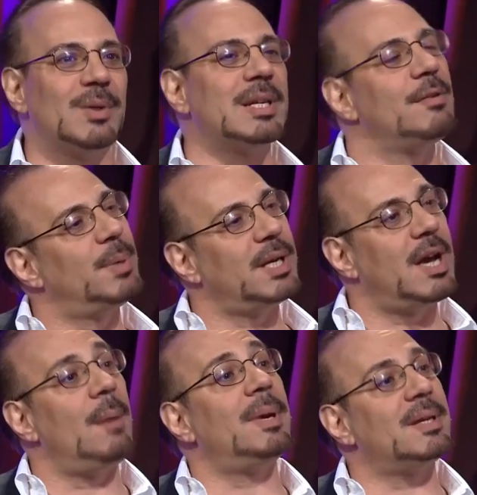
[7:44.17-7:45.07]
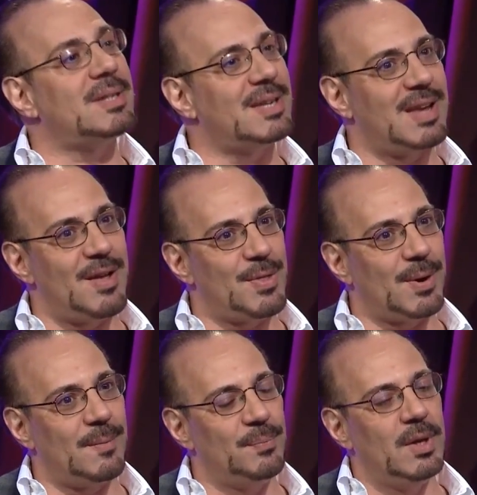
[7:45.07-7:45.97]
It's everybody coming
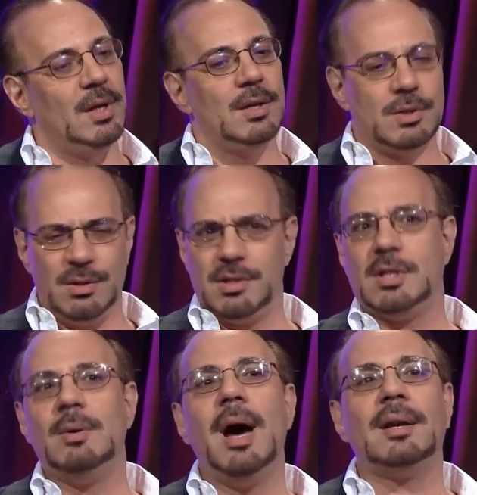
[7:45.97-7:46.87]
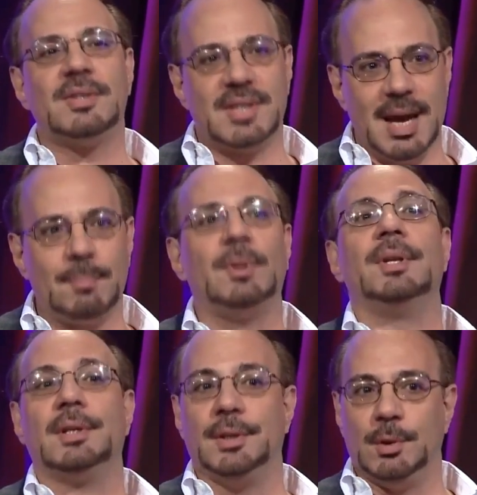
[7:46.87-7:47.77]
together. So just go out and
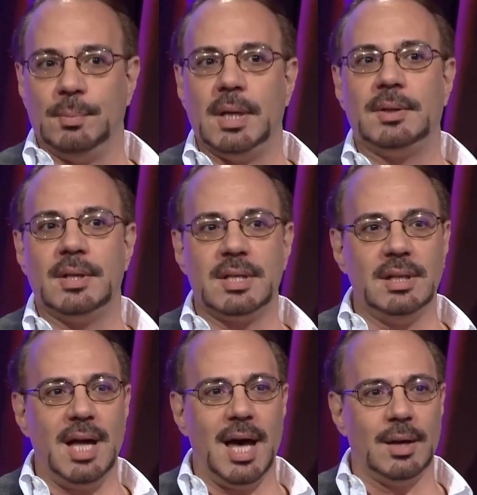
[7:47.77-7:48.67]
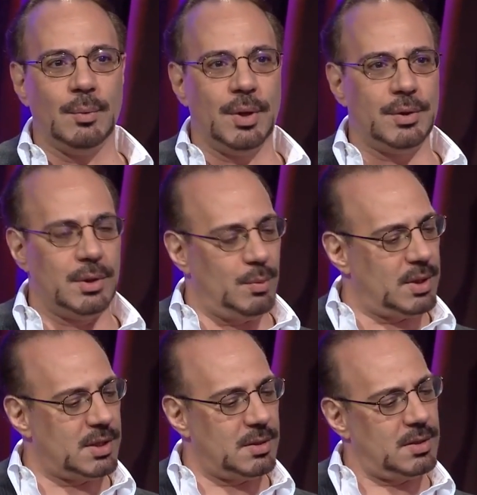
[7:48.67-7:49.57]
sample it a little bit. There's a lot, whether you
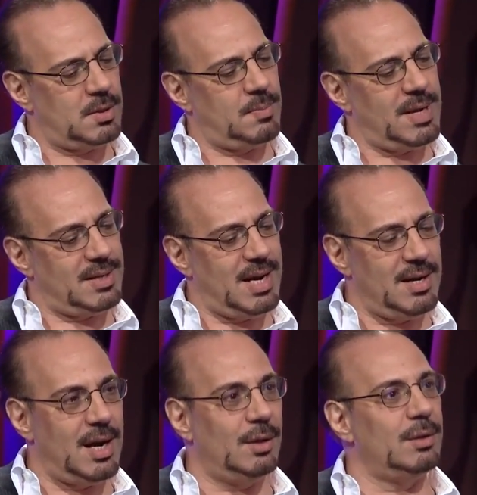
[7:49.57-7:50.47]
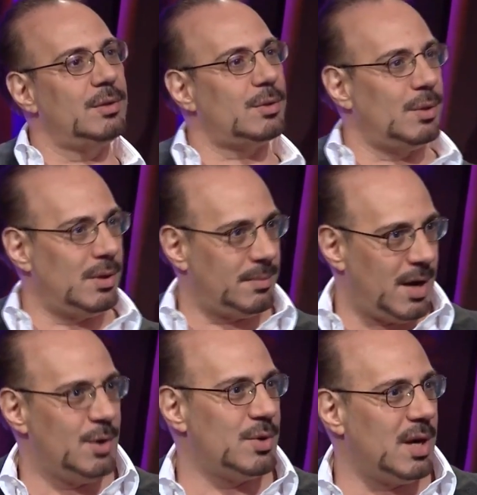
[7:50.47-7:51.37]
want to spend $10 or
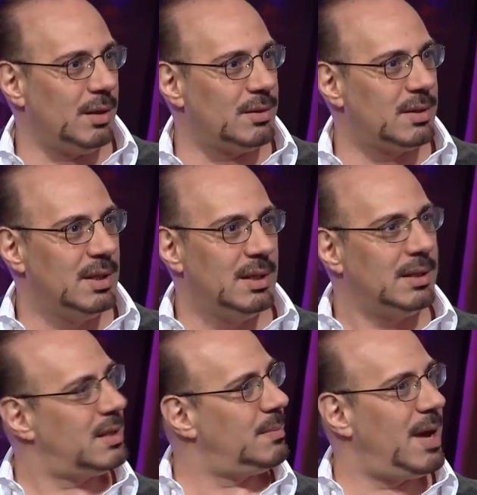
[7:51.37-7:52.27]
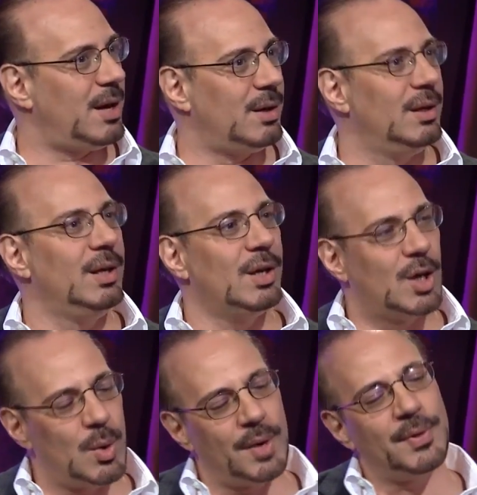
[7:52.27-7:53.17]
$100, doesn't matter.
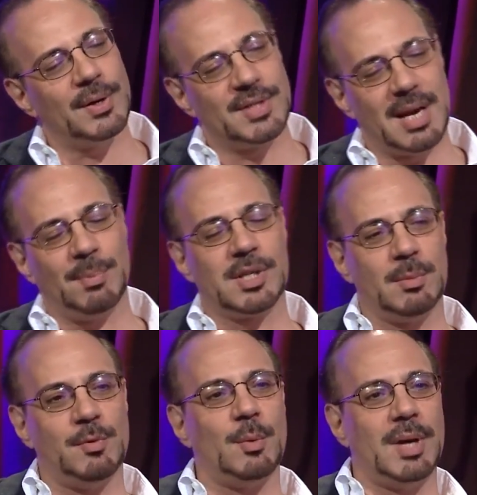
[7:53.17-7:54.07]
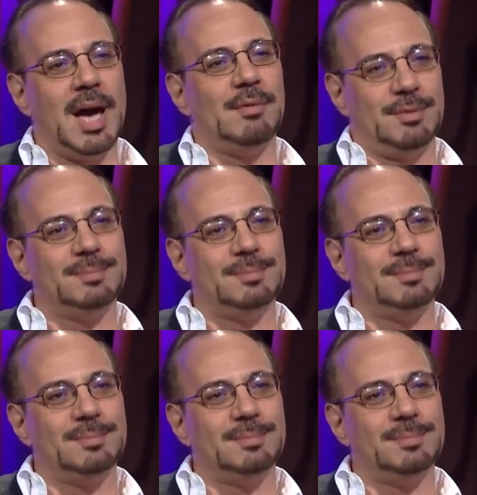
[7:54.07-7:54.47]
Go out there and sample some of what we have.